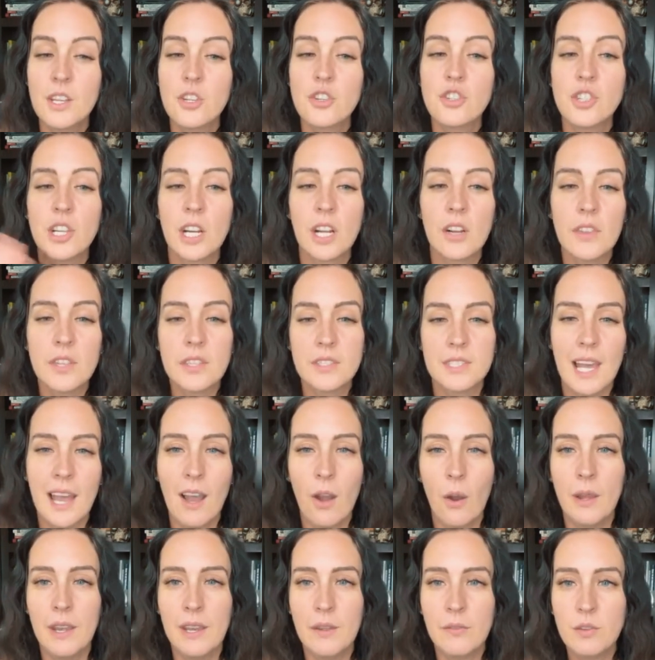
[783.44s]
Share this
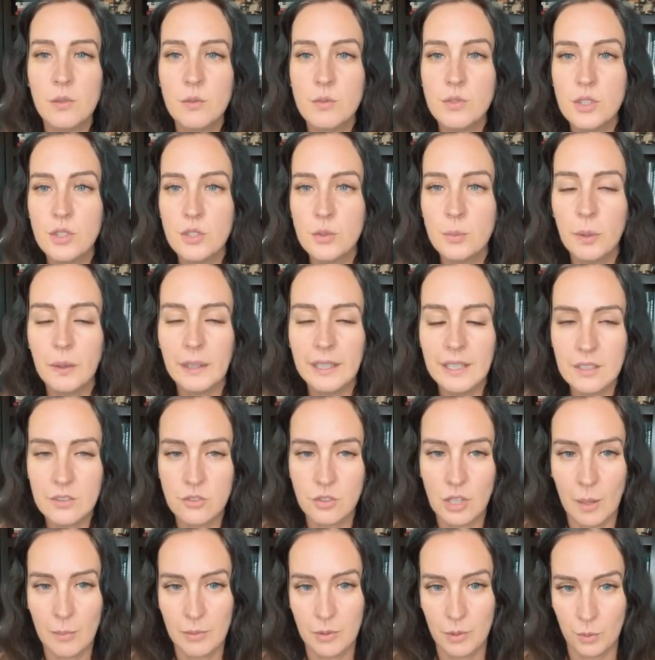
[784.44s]
out. And if you do,
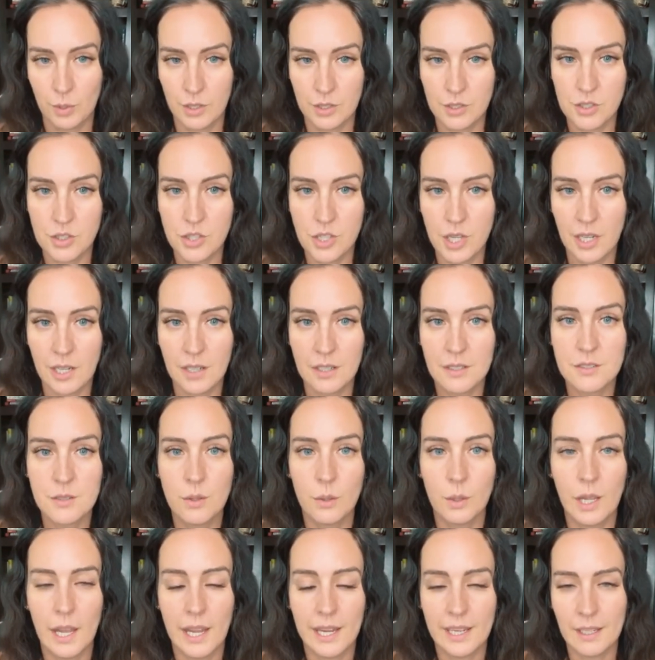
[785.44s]
please drop the word shared
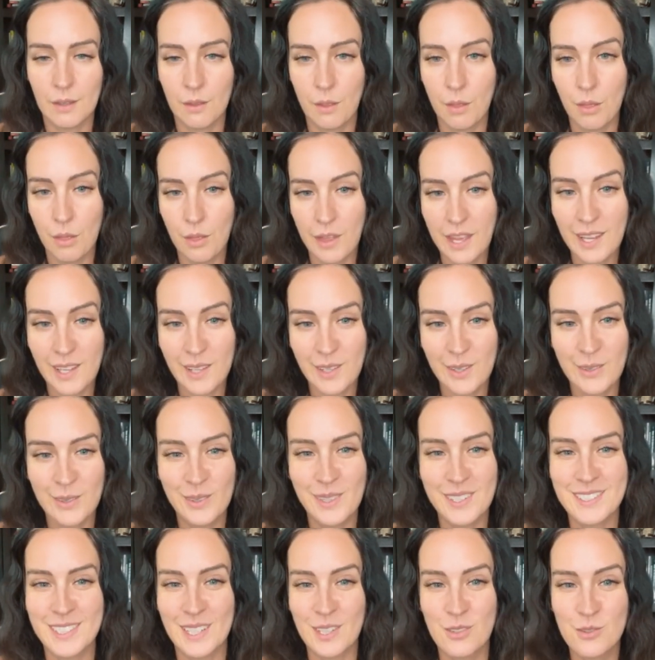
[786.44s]
so that I can thank you
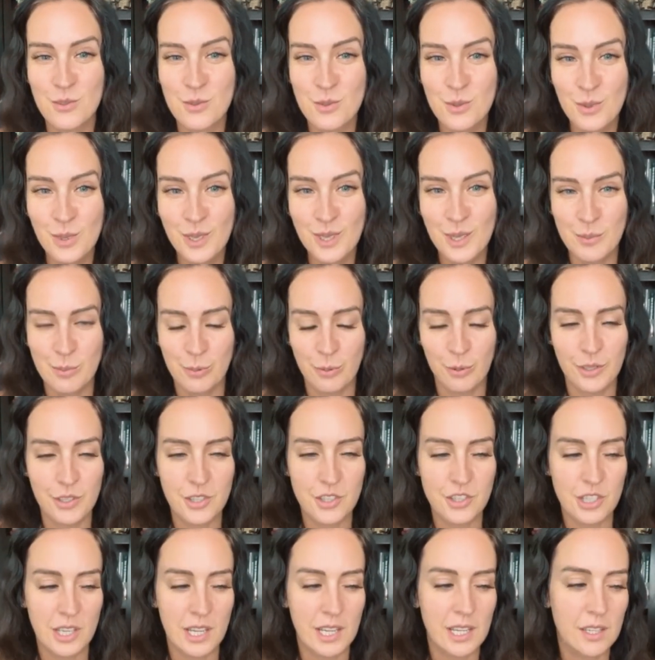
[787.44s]
because I truly
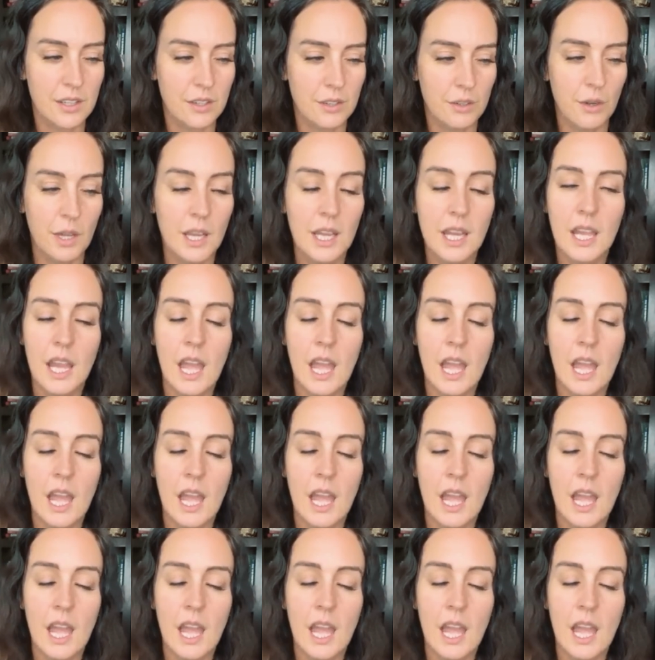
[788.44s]
appreciate you.